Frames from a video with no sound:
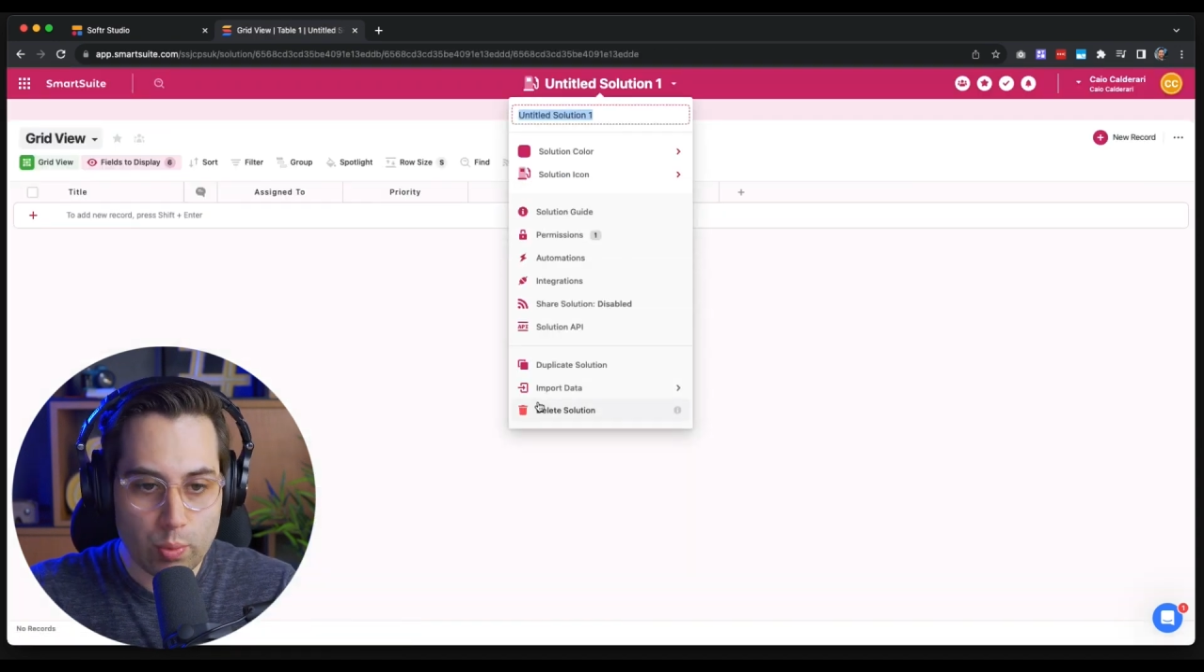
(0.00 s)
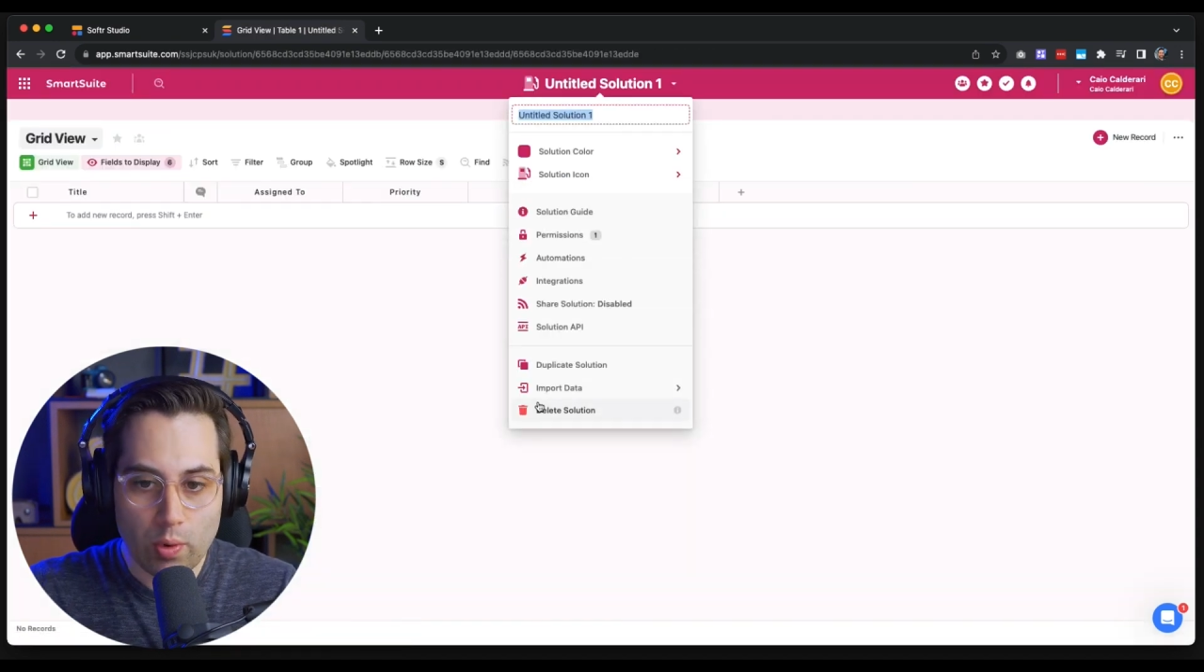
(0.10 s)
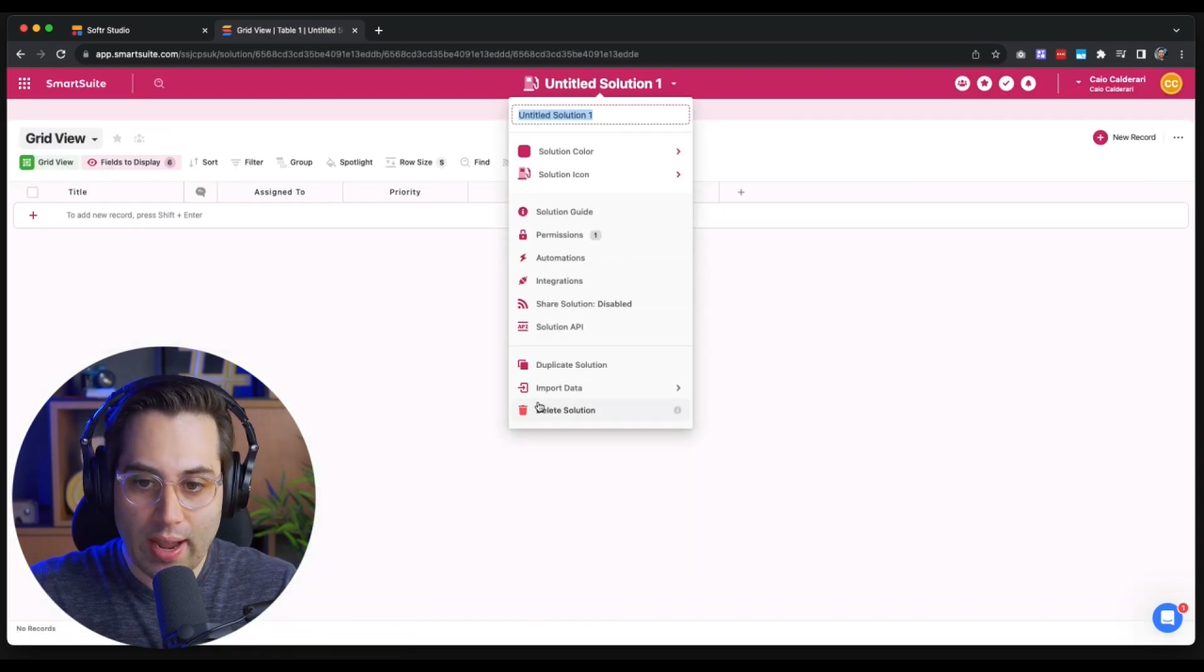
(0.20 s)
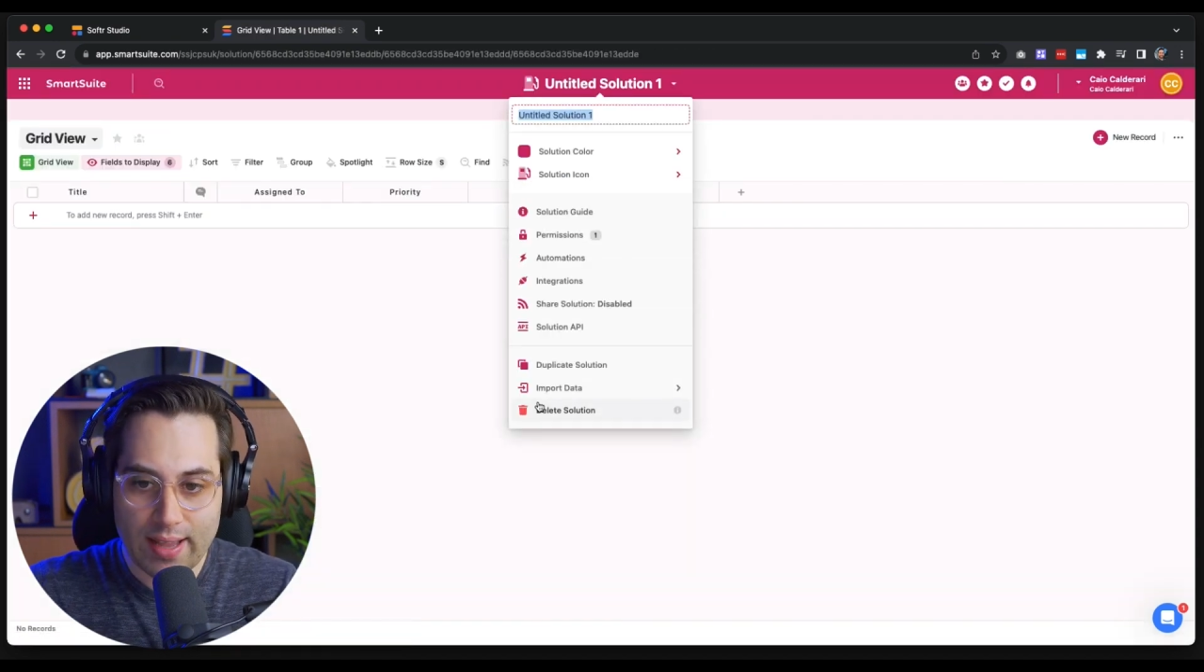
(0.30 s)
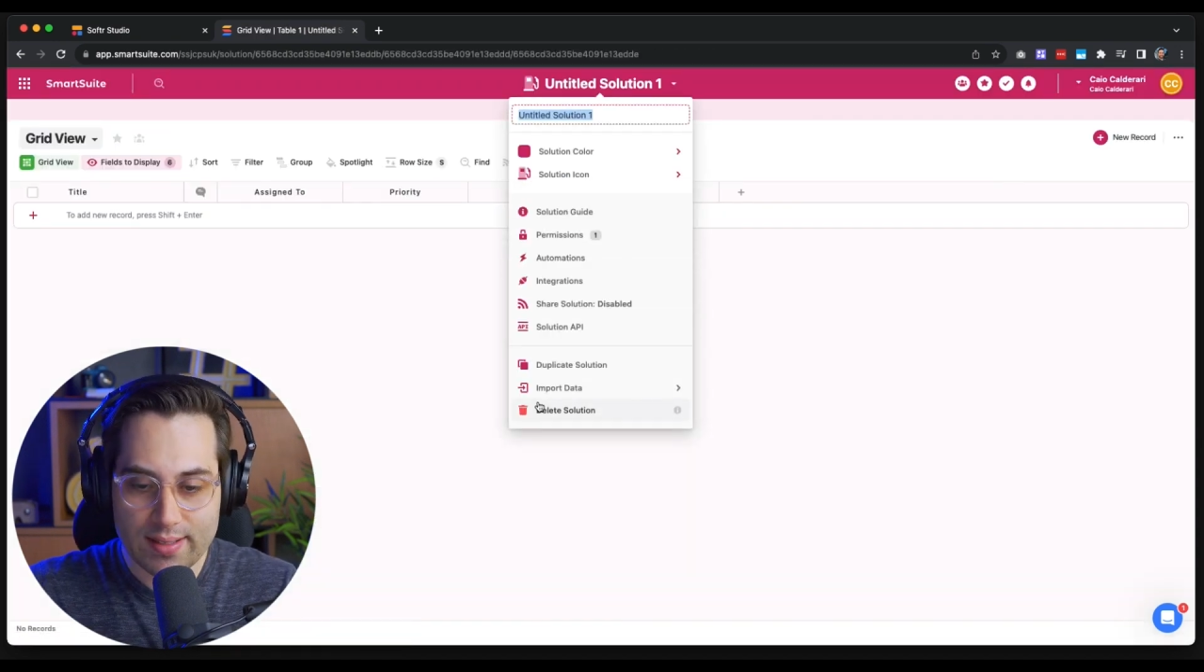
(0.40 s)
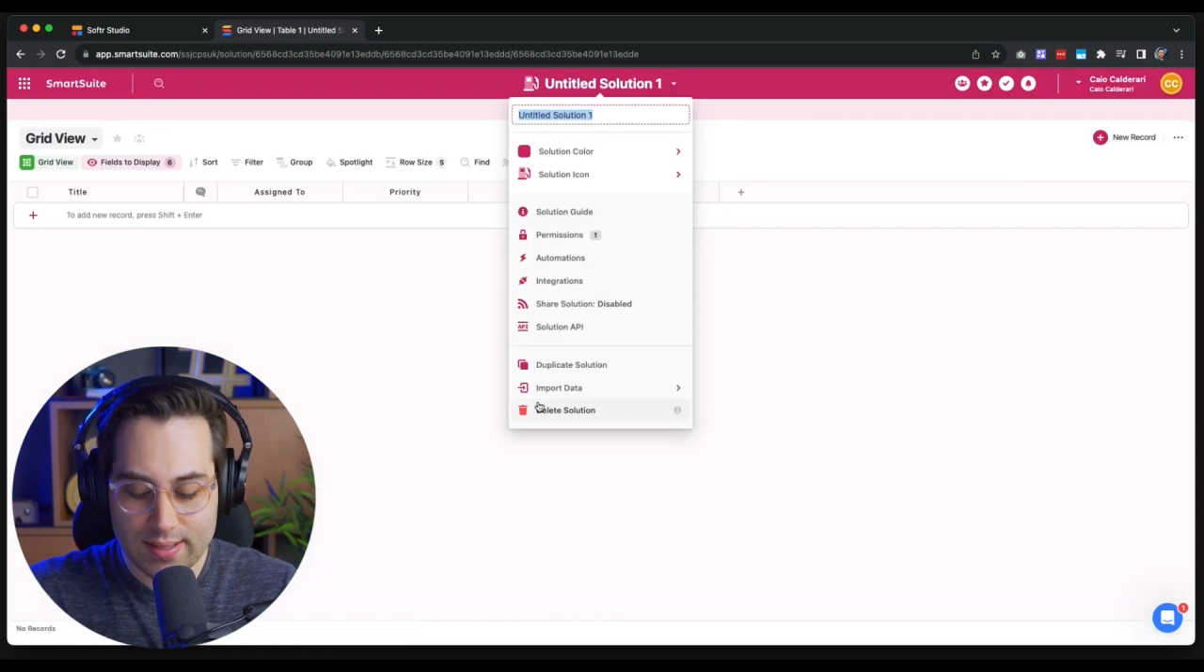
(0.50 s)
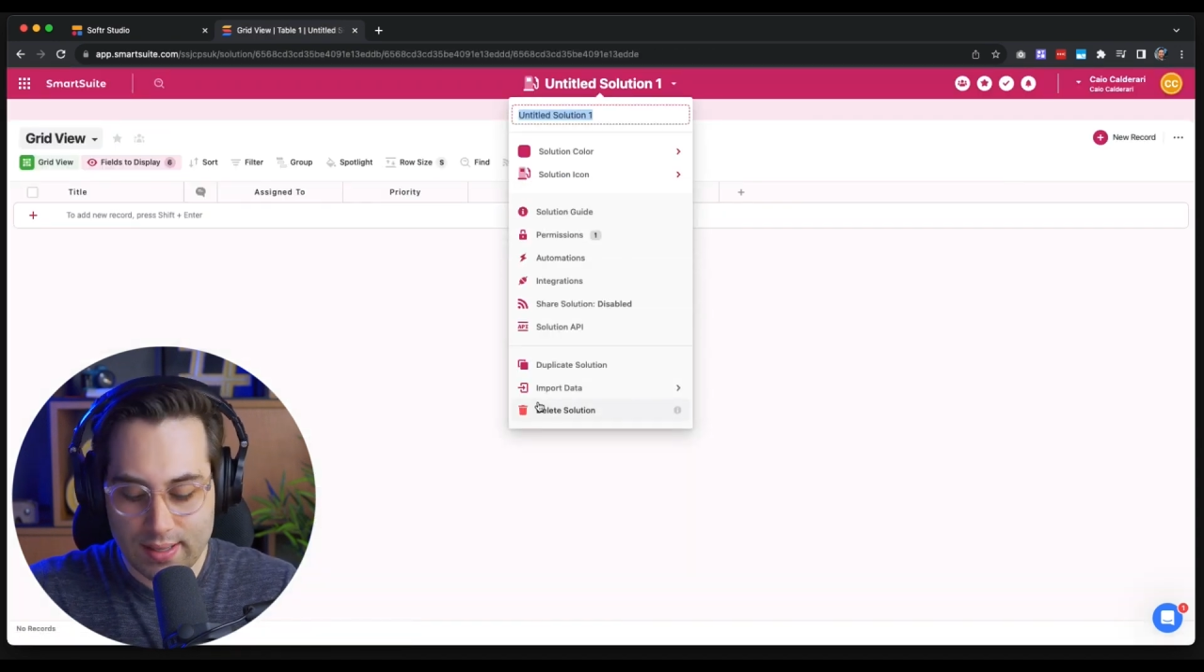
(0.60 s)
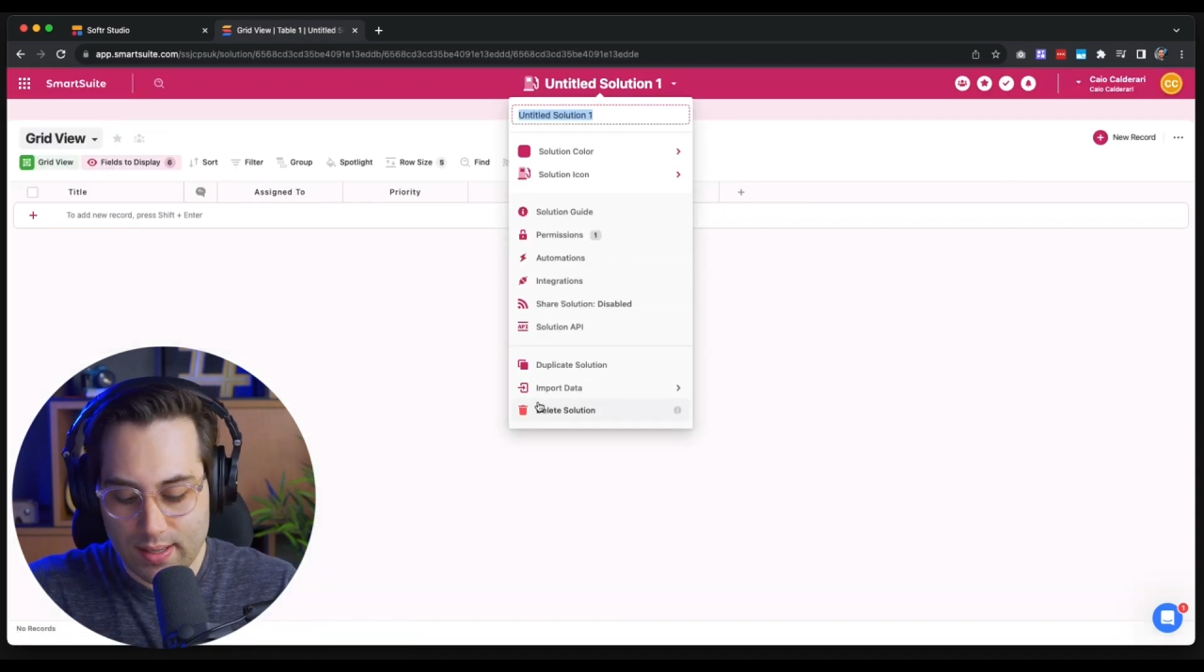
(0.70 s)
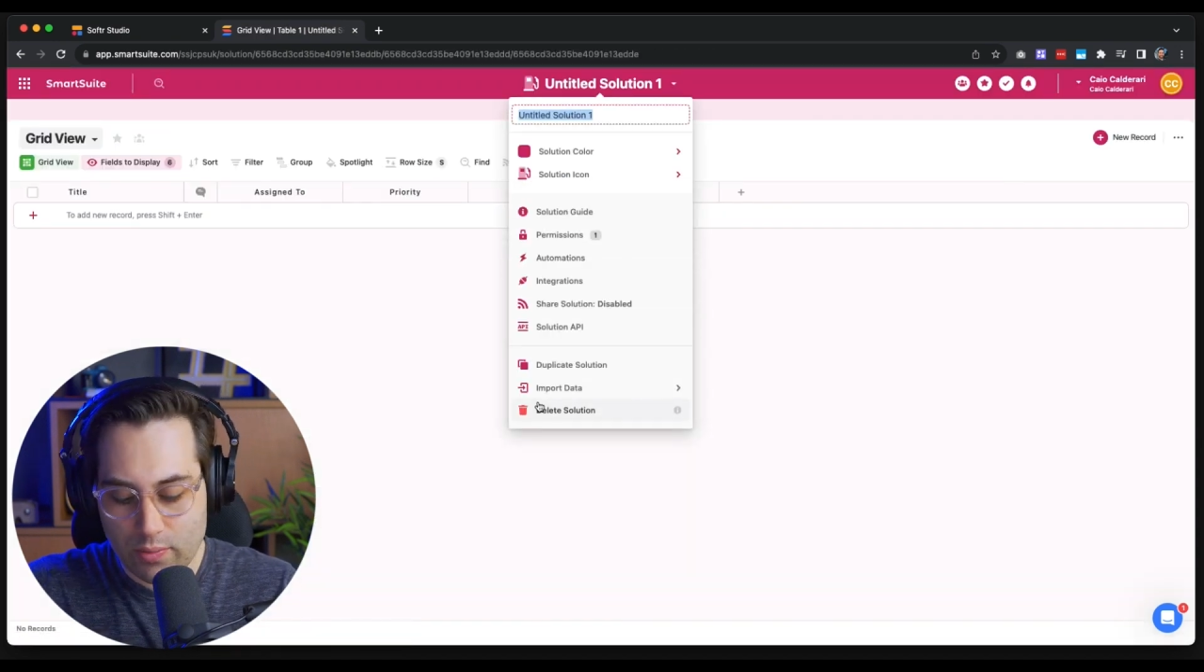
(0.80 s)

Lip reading: will ask